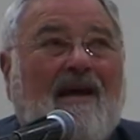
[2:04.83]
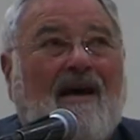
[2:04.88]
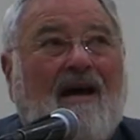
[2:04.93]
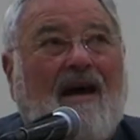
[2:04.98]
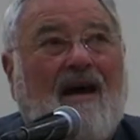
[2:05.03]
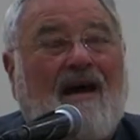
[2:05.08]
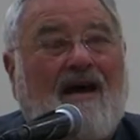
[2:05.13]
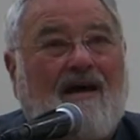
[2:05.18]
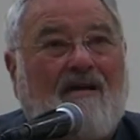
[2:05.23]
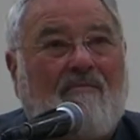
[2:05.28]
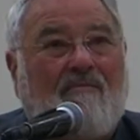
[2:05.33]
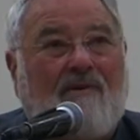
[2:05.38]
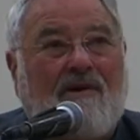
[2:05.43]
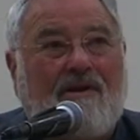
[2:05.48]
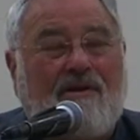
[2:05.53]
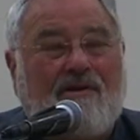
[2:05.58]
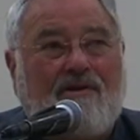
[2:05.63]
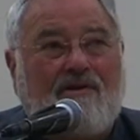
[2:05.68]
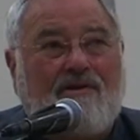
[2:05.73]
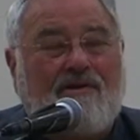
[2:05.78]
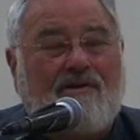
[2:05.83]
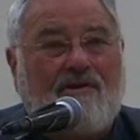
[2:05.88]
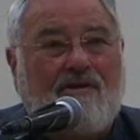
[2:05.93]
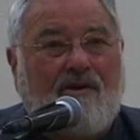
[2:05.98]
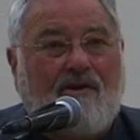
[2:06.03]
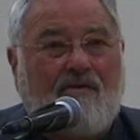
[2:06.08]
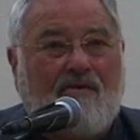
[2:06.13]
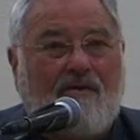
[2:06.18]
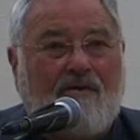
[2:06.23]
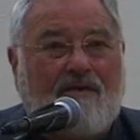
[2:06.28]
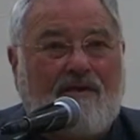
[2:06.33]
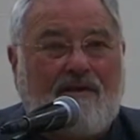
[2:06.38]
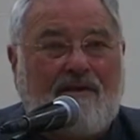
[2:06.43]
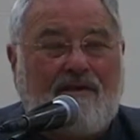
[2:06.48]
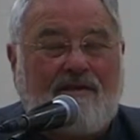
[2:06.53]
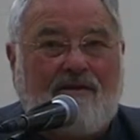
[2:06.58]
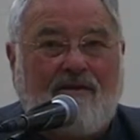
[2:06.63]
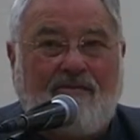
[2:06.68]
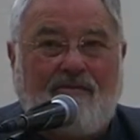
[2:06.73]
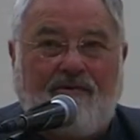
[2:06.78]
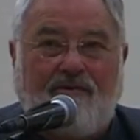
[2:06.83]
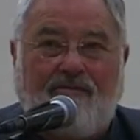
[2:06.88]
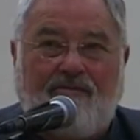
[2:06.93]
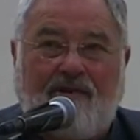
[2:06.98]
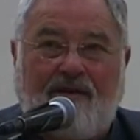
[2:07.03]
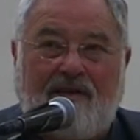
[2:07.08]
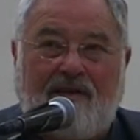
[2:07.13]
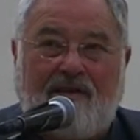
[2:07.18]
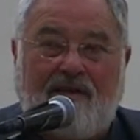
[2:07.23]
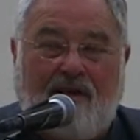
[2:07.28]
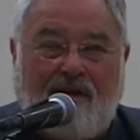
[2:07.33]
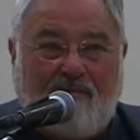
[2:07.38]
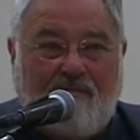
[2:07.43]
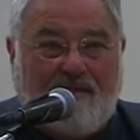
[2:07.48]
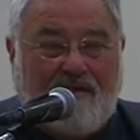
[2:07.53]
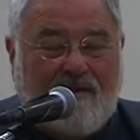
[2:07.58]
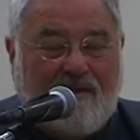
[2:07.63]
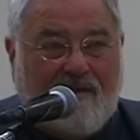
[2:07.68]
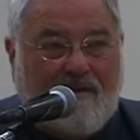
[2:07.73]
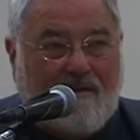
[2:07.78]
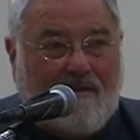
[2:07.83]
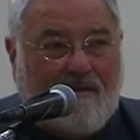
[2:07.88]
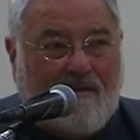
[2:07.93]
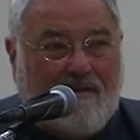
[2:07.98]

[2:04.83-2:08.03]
But you should know all this. Don't you read Dobson?